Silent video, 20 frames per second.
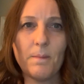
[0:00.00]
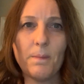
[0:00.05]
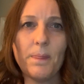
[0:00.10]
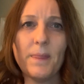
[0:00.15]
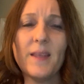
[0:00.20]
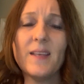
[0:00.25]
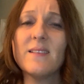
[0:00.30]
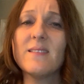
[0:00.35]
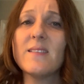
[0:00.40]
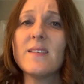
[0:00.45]

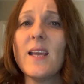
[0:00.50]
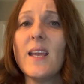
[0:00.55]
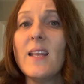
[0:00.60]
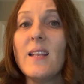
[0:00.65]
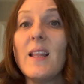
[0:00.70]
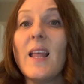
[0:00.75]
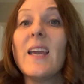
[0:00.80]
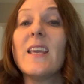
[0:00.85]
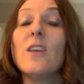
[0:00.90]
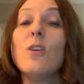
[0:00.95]
And say it
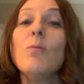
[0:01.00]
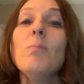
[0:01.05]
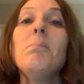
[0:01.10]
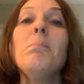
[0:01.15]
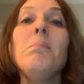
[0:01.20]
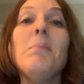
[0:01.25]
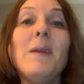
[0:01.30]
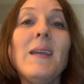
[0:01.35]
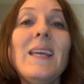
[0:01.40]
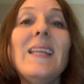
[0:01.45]
like you
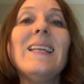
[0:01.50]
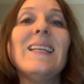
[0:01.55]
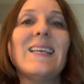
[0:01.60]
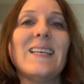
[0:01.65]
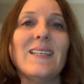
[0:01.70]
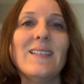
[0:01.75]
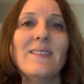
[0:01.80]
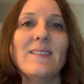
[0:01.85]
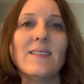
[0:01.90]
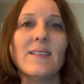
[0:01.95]
mean
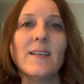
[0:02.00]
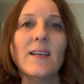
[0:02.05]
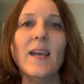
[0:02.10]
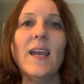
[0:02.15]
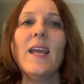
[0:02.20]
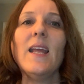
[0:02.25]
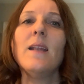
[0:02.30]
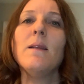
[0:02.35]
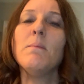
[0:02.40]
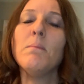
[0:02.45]
it,
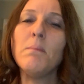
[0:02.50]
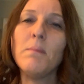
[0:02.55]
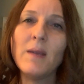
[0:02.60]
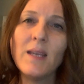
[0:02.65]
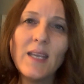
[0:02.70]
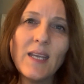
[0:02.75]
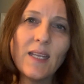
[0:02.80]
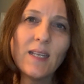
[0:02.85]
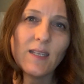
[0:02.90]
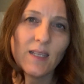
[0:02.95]
and
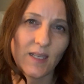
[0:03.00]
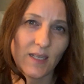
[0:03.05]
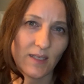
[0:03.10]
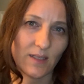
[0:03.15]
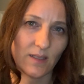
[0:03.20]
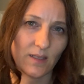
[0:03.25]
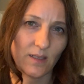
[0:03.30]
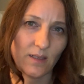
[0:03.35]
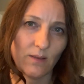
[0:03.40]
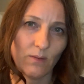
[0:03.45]
mean
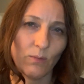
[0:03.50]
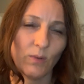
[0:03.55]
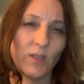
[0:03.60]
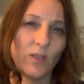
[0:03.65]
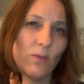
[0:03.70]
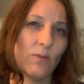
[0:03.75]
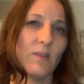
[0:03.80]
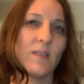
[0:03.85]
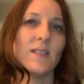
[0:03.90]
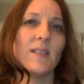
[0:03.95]
it when
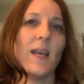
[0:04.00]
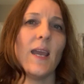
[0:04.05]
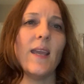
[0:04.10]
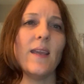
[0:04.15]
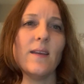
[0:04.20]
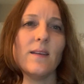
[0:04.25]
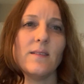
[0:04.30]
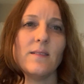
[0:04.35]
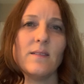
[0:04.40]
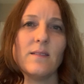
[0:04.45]
you
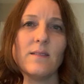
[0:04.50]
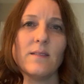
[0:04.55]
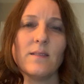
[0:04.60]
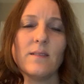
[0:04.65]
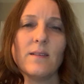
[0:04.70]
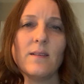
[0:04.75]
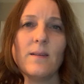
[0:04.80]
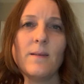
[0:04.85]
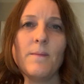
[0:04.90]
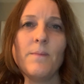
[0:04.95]
say it.
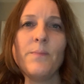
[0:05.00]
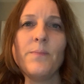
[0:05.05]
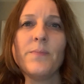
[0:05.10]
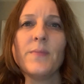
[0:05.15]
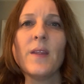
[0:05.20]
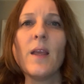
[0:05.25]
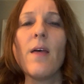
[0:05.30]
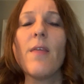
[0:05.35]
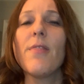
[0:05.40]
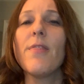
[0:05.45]

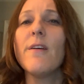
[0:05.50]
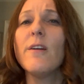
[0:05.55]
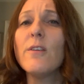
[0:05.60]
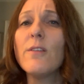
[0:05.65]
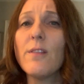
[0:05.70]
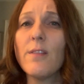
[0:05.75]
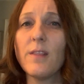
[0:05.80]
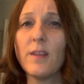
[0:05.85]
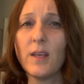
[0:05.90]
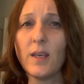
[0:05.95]

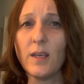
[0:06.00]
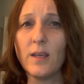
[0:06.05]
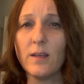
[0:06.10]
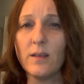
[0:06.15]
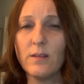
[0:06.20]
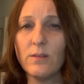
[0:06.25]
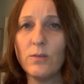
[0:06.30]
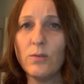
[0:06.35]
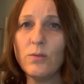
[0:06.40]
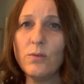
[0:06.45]
Third thing
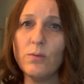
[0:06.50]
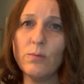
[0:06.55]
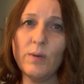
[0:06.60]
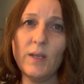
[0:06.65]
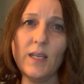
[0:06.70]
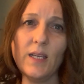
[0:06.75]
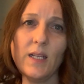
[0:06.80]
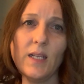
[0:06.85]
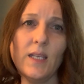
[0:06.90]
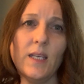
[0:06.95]
to do
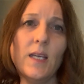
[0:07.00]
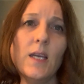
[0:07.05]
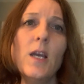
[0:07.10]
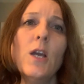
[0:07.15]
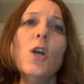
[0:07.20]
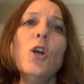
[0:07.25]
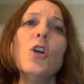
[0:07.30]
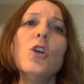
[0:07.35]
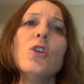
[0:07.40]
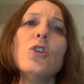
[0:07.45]
weekly,
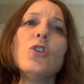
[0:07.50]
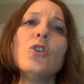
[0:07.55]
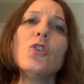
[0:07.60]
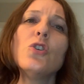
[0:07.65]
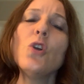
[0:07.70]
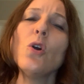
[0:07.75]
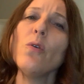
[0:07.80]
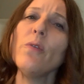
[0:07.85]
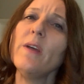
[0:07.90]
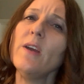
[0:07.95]

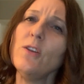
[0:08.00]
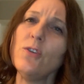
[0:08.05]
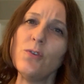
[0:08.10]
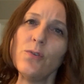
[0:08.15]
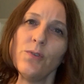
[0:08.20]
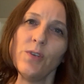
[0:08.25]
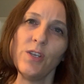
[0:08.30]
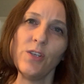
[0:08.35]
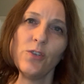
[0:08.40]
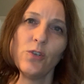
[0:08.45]
show that you
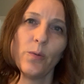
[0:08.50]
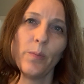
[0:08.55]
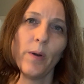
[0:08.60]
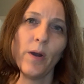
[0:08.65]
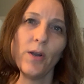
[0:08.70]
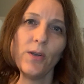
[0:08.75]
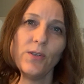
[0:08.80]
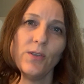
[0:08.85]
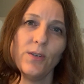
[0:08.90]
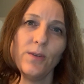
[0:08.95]
need your
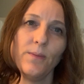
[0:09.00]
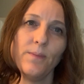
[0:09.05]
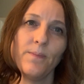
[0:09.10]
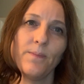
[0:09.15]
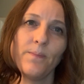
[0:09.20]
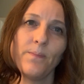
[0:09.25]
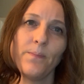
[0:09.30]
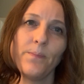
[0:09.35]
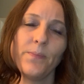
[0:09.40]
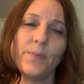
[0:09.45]
partner.
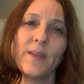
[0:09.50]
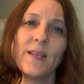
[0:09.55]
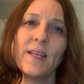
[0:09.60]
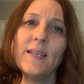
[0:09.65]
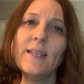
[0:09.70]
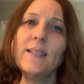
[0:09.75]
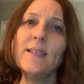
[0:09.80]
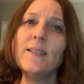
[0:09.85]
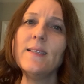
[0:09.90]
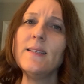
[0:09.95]

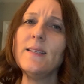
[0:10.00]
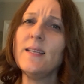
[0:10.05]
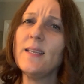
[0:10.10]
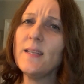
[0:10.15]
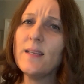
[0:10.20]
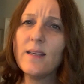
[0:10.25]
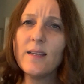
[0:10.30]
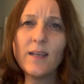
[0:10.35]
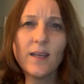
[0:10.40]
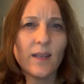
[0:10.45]

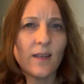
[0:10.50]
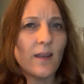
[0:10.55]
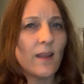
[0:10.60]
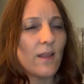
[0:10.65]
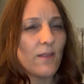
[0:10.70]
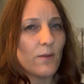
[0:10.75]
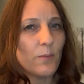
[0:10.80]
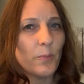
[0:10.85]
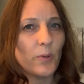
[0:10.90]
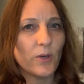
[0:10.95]
Needing
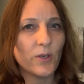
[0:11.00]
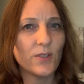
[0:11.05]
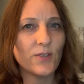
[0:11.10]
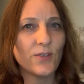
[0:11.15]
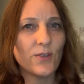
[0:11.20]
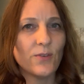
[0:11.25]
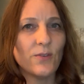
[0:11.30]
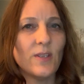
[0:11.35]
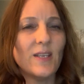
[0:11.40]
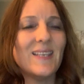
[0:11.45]
another
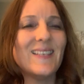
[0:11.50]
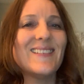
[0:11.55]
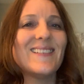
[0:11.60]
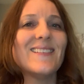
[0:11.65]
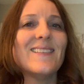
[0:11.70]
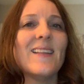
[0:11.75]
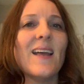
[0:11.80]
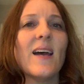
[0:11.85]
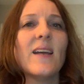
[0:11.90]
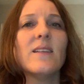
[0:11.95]
person is
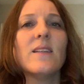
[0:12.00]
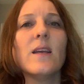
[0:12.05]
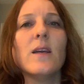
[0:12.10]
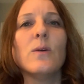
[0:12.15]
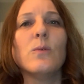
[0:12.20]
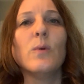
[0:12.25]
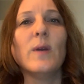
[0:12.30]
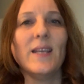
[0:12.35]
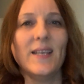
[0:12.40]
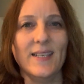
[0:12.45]
not a
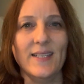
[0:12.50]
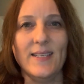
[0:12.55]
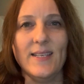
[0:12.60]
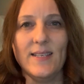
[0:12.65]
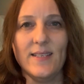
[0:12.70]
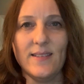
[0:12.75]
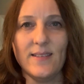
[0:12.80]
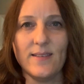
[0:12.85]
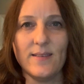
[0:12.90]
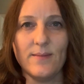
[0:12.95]

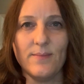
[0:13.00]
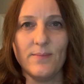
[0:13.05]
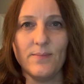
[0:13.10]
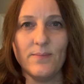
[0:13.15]
weakness.